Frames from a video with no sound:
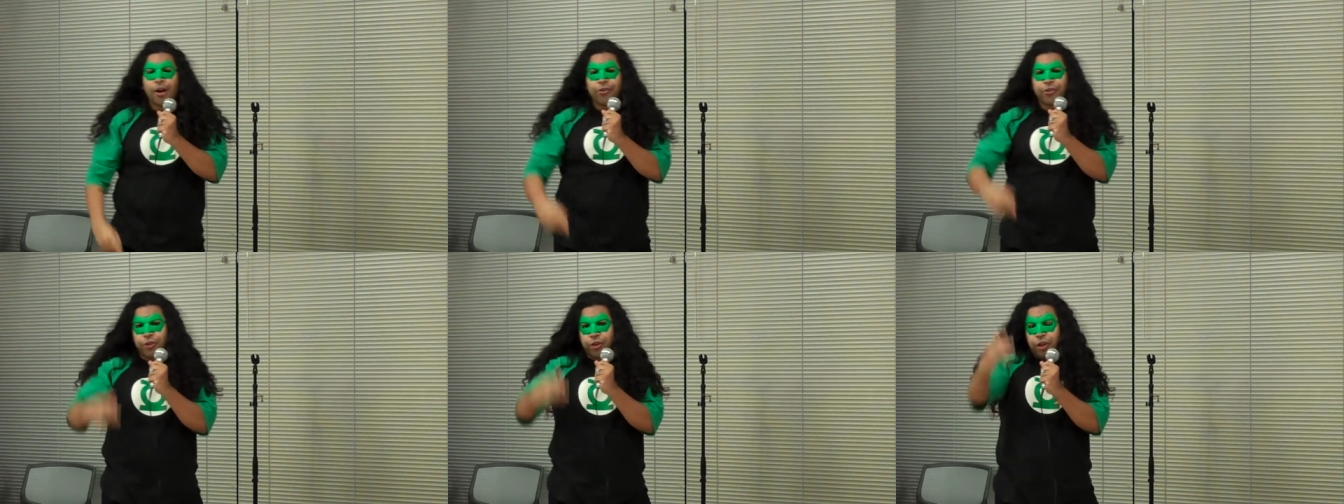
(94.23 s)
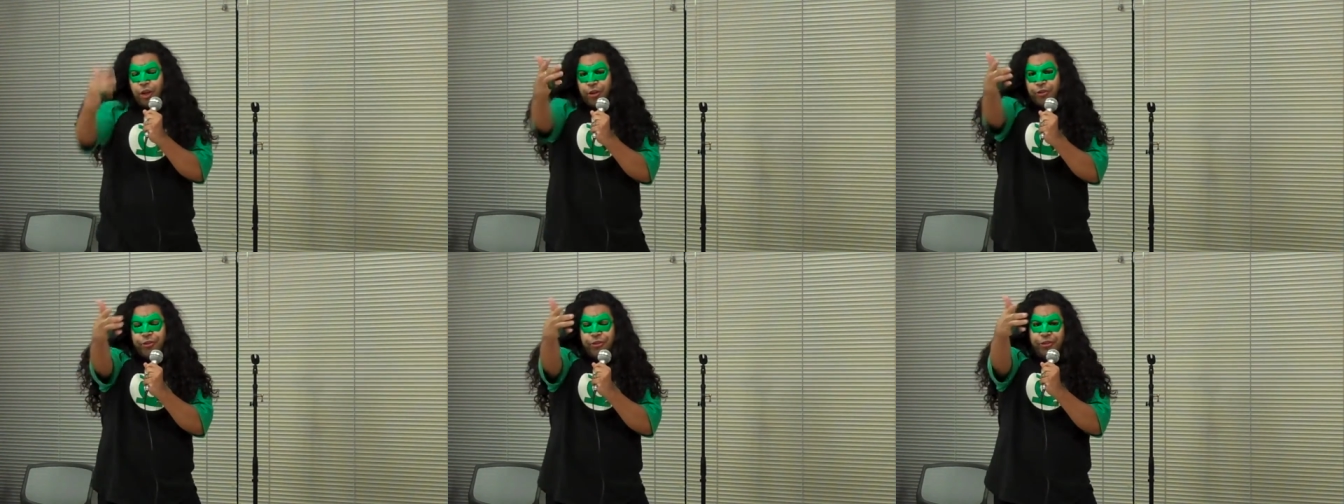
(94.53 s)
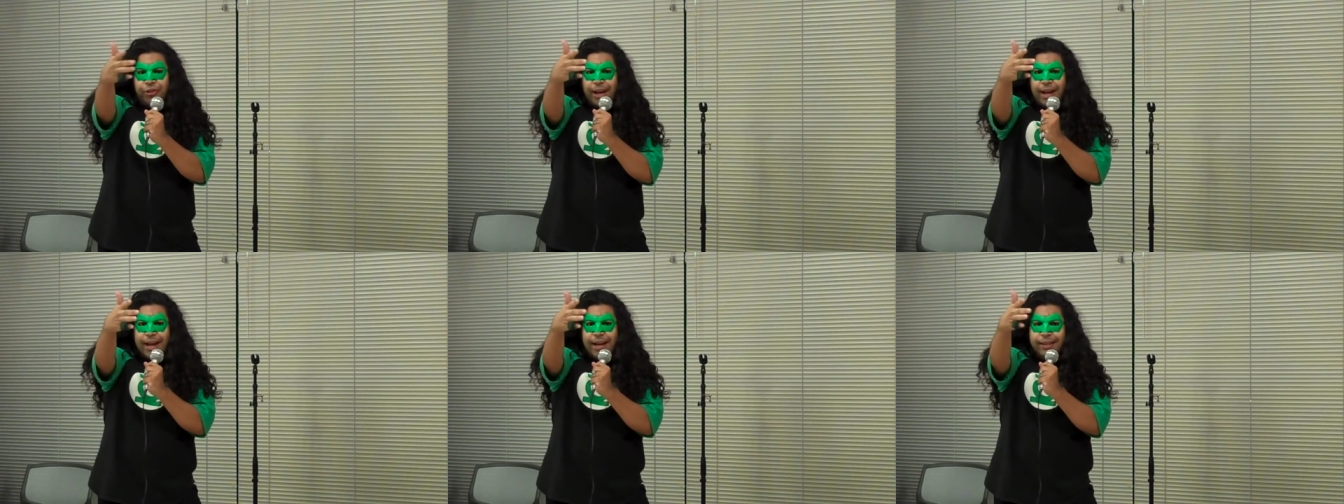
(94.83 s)
Also,
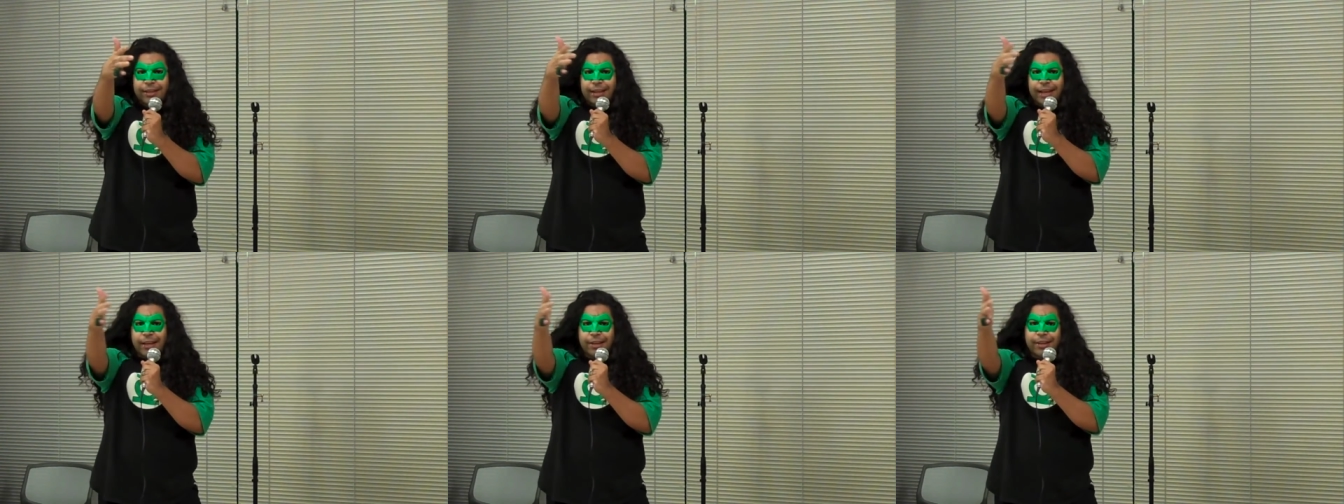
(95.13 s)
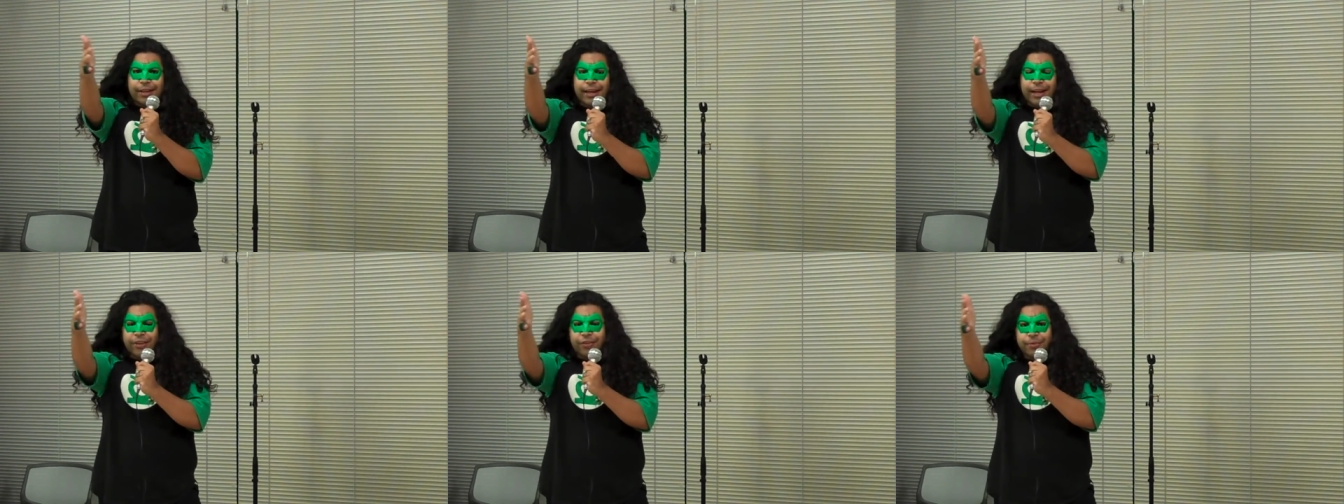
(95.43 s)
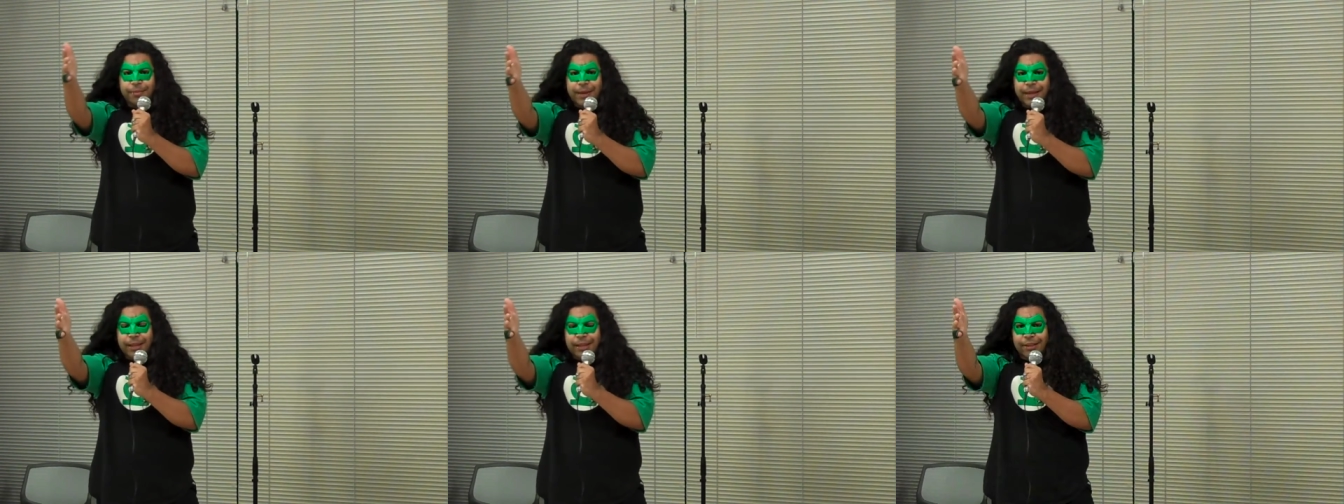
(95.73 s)
Culture Shock, thank you
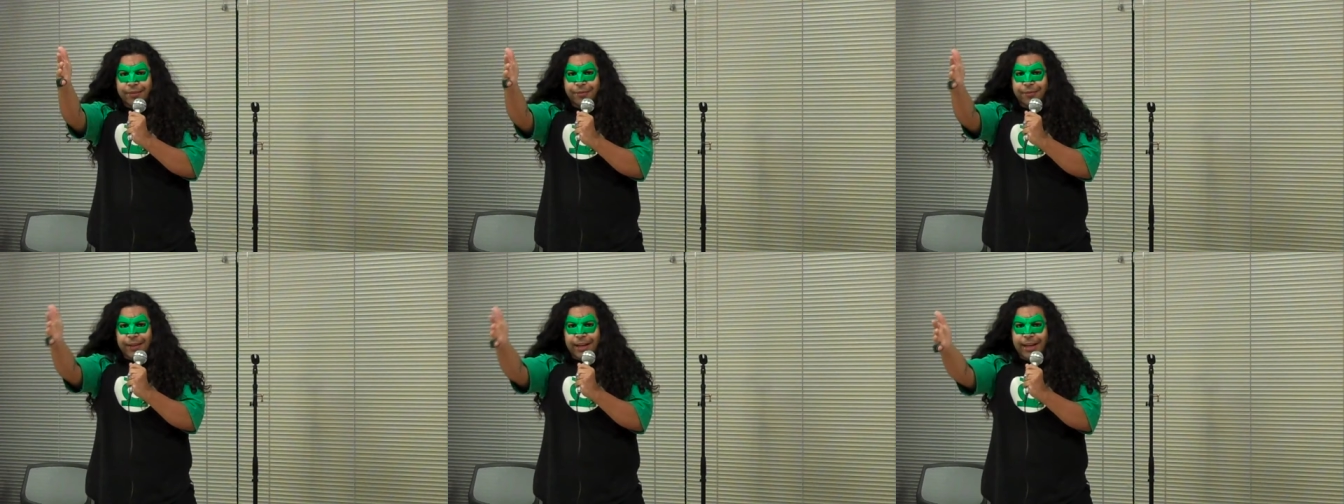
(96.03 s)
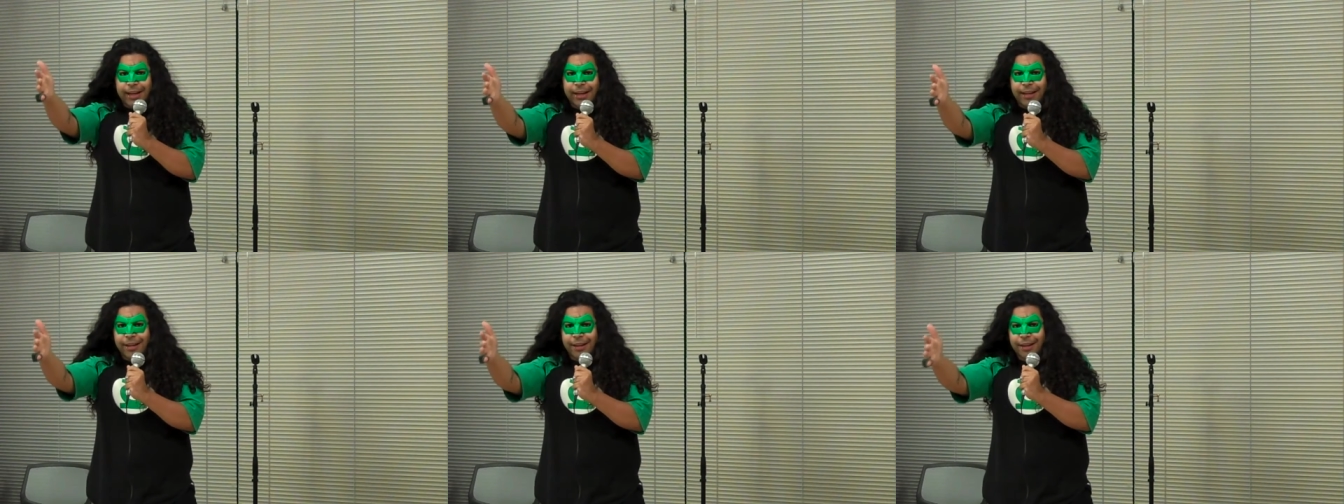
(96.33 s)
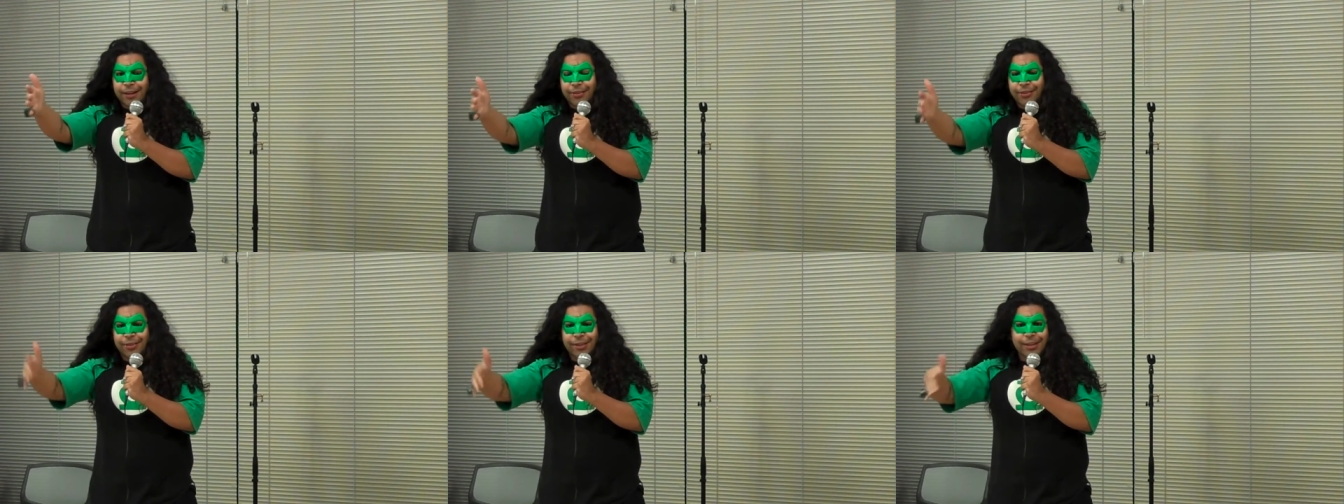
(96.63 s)
guys for making the
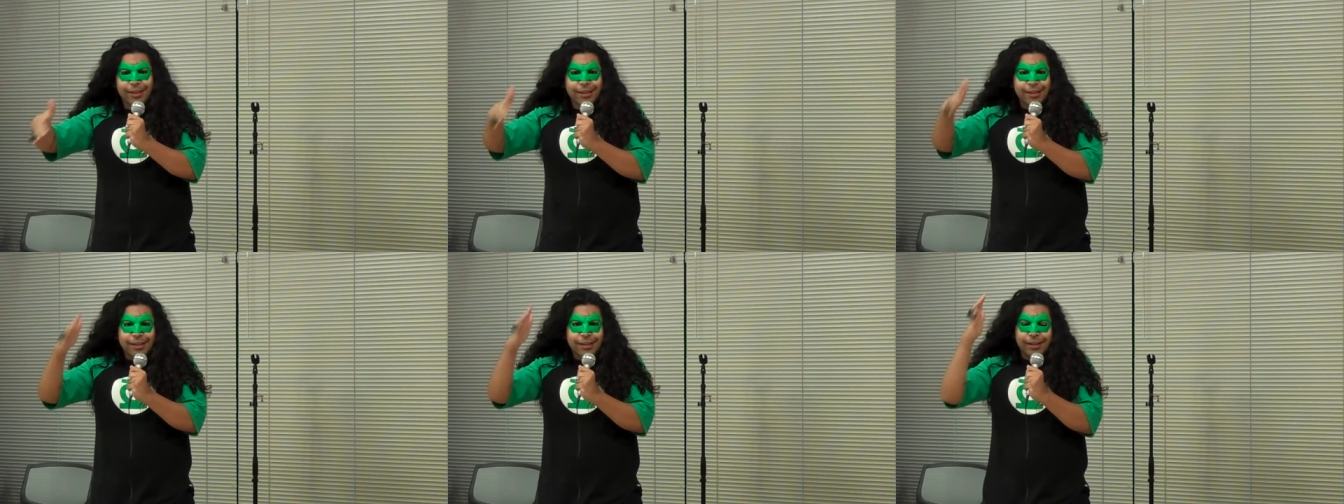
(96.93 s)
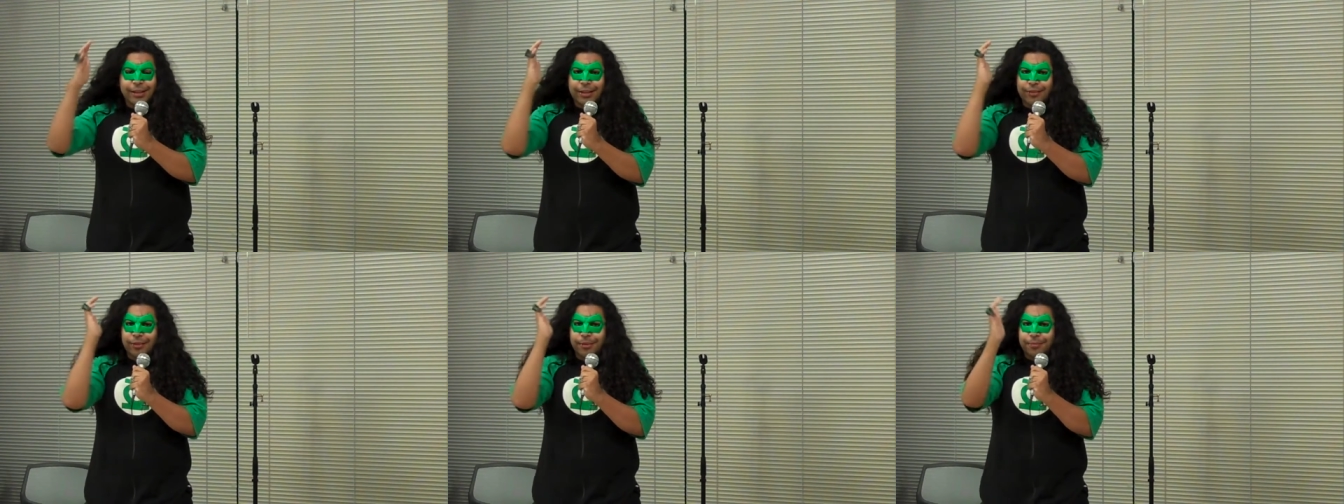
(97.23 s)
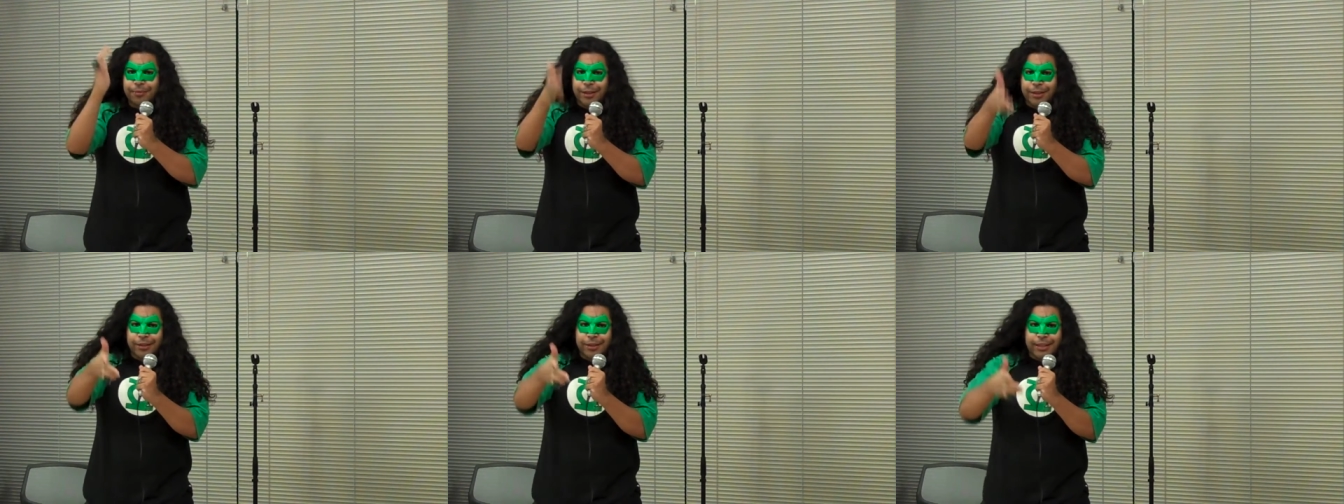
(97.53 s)
flyers. You got
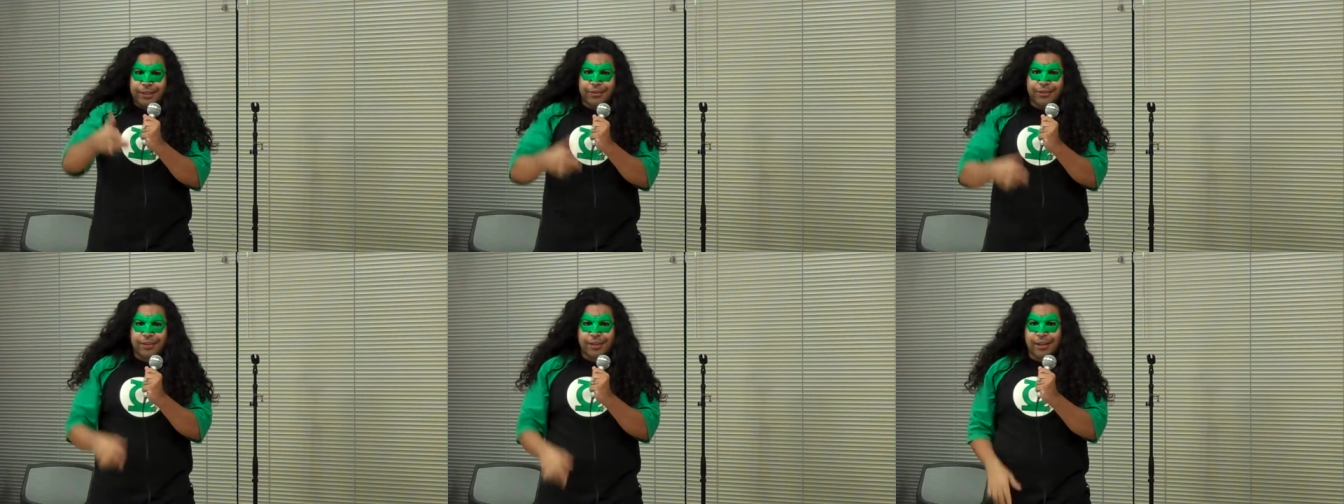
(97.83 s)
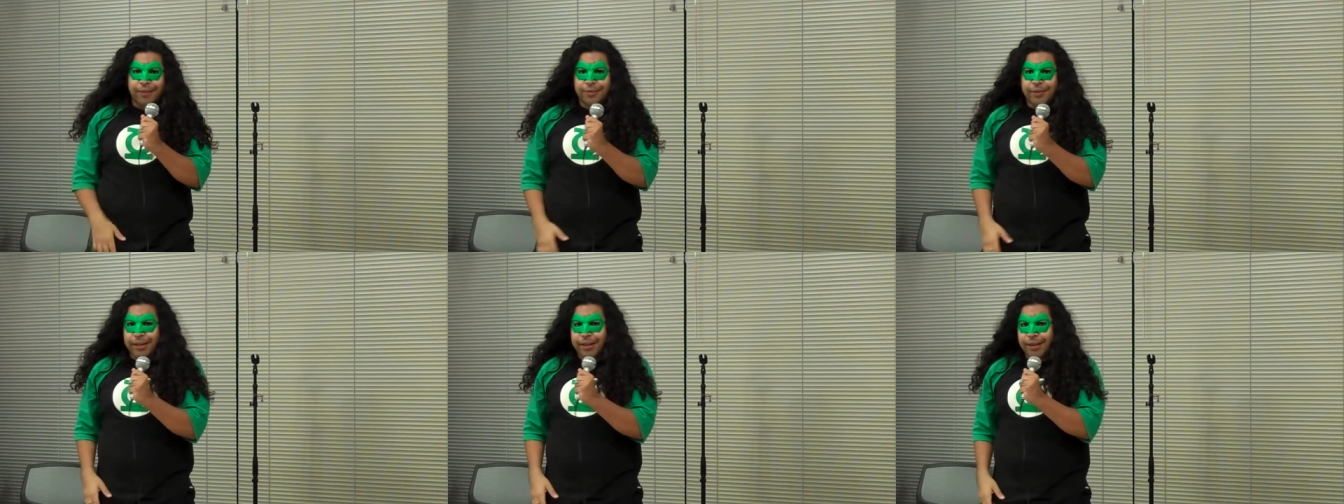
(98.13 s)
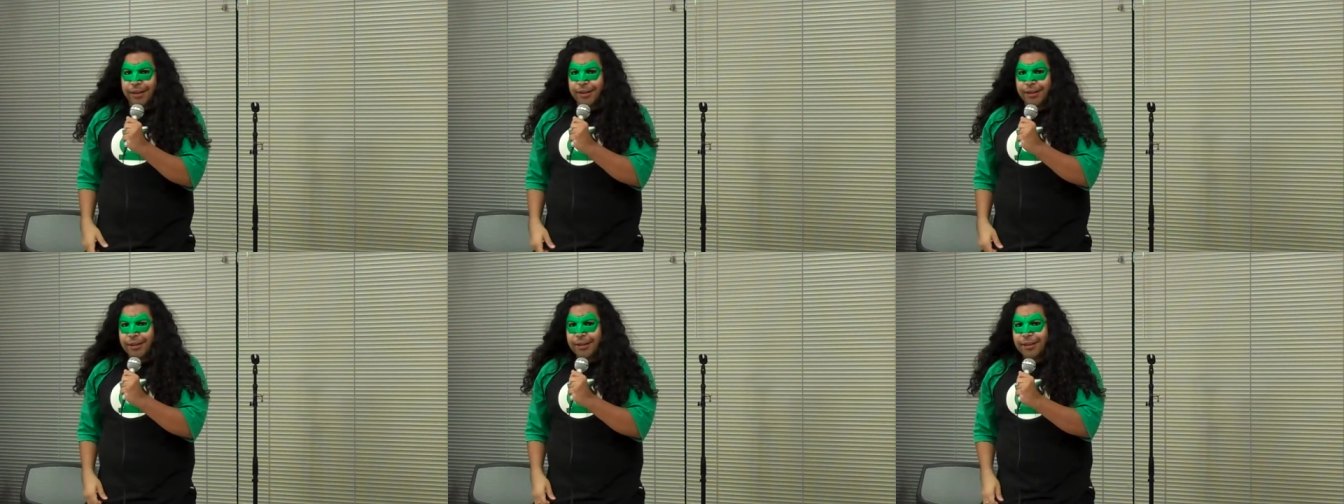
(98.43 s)
some real neat stuff
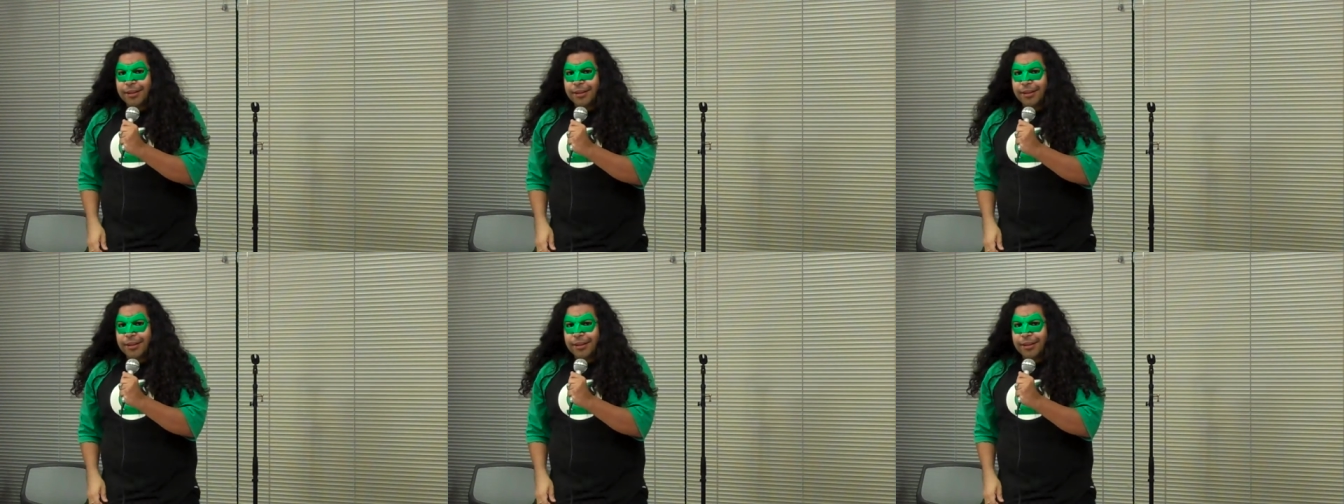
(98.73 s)
there.